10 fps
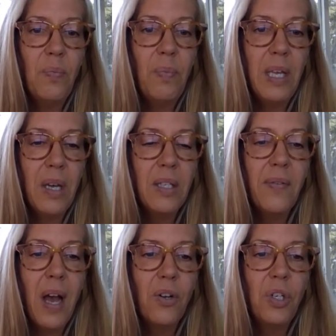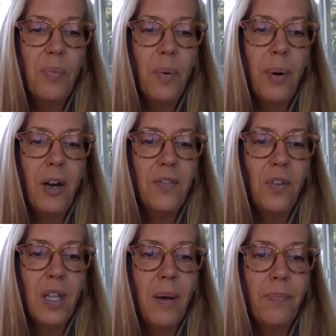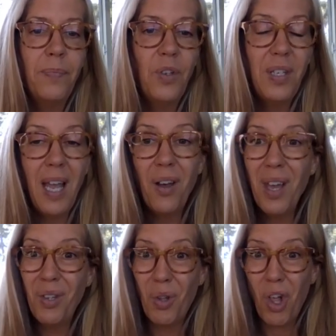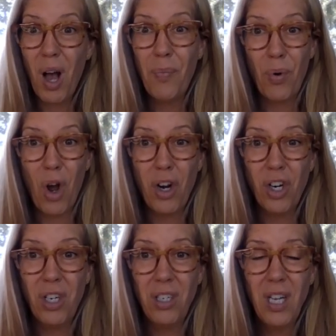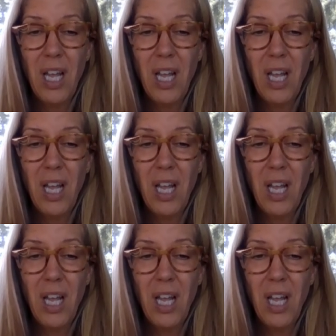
because of how she prepares for them. You see how that's a lot broader?